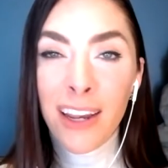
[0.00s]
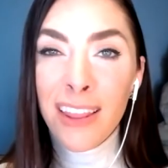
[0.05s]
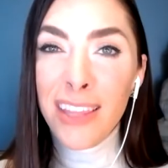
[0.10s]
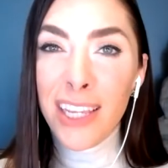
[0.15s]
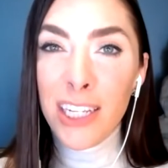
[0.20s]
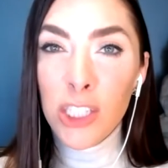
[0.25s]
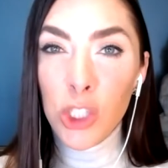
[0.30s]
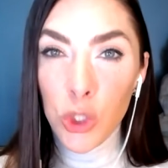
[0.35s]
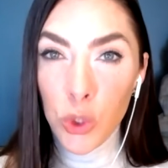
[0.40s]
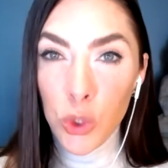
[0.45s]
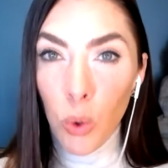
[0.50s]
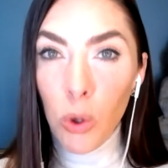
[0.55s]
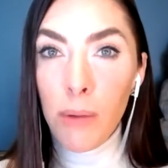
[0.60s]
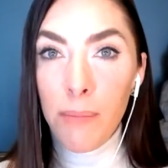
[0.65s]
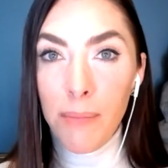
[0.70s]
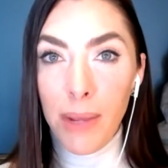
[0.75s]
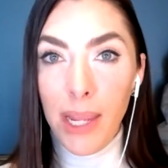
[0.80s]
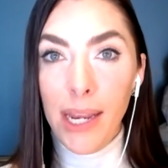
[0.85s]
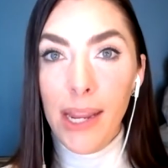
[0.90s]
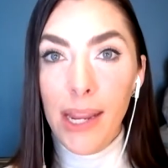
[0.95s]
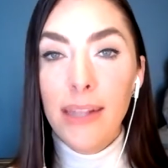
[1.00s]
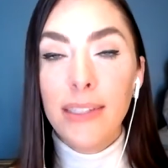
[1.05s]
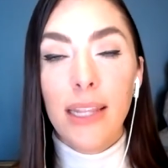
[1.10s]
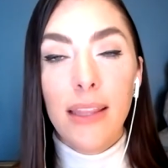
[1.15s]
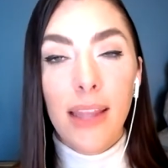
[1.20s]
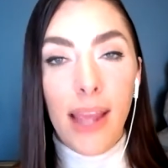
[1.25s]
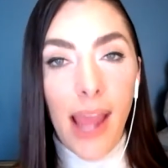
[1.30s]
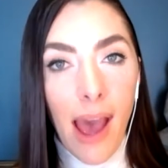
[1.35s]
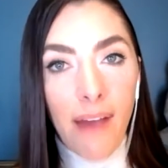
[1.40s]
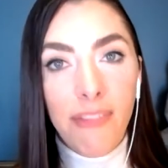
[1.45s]
these short meetings,
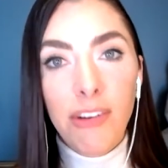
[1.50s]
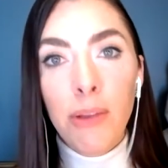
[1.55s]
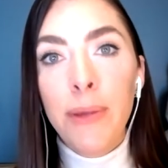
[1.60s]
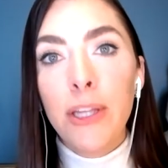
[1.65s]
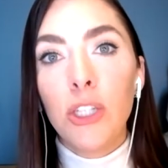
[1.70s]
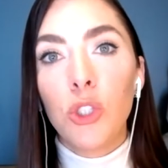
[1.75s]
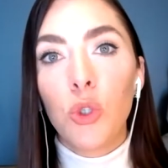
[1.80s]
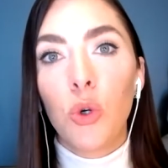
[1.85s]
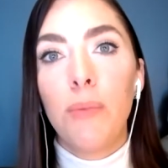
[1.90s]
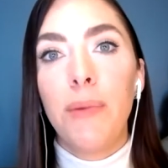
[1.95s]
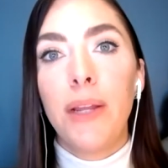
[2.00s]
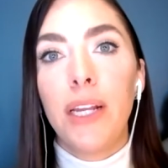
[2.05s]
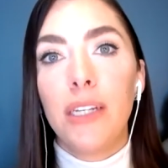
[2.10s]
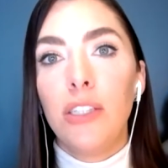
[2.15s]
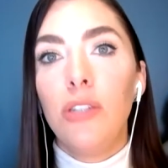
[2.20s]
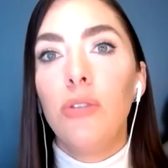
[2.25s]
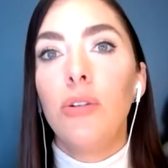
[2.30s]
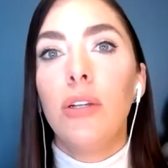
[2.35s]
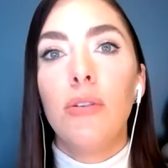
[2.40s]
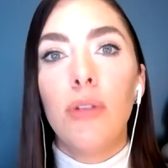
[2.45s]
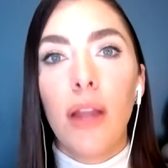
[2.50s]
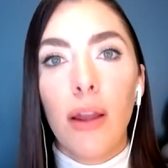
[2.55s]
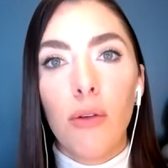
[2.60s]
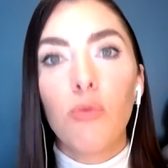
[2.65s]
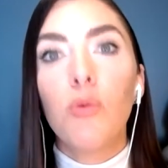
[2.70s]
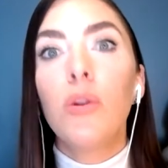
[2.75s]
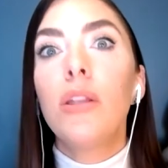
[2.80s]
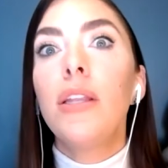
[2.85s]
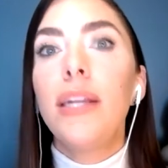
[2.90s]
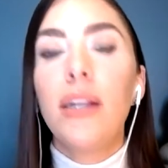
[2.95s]
and they have to be short because you can
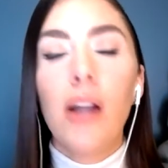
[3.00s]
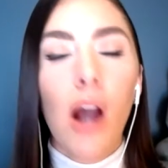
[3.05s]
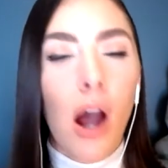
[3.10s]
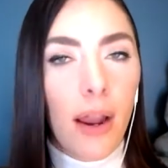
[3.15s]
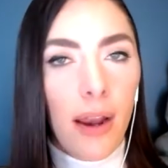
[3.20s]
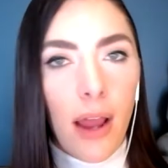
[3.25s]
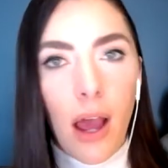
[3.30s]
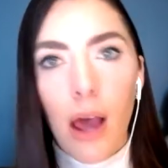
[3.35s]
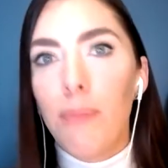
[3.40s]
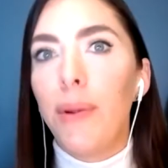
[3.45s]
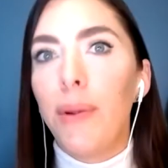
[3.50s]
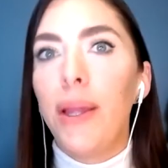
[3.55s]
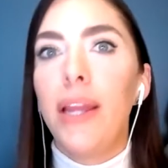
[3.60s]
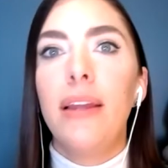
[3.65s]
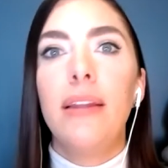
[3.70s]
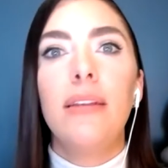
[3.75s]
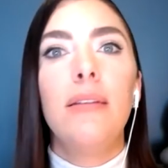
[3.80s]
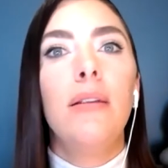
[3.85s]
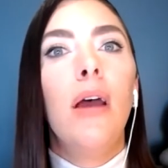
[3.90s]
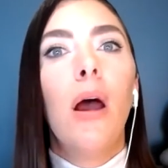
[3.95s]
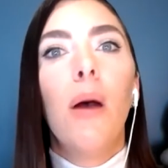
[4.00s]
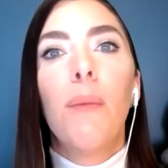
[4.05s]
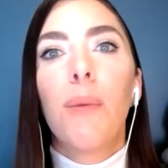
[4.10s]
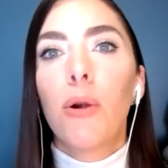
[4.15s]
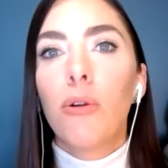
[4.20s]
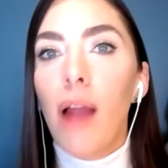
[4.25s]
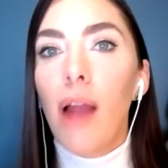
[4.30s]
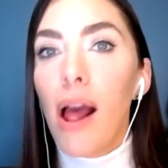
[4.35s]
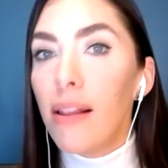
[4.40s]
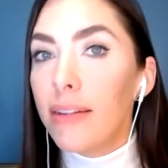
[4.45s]
get really caught up in
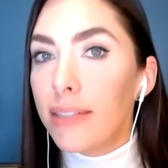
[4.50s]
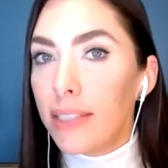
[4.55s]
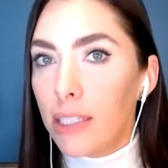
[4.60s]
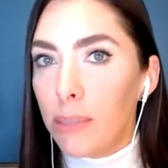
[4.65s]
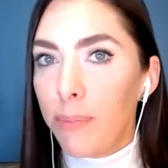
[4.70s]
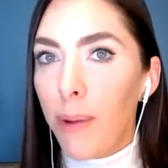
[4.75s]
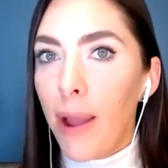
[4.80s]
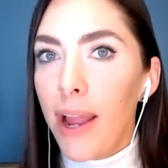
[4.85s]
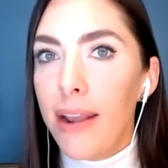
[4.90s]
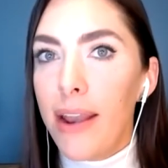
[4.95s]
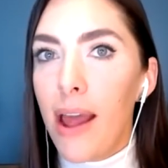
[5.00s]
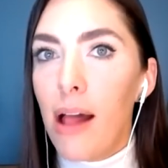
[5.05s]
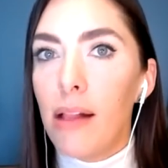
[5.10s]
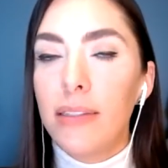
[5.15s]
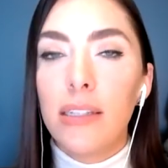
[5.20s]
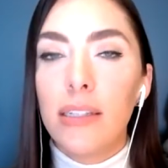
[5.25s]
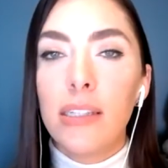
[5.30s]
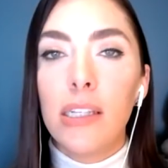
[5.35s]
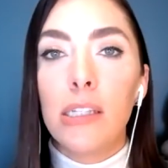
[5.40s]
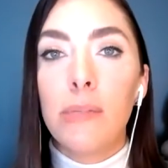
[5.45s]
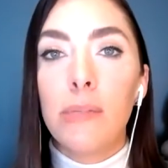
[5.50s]
paralysis by analysis,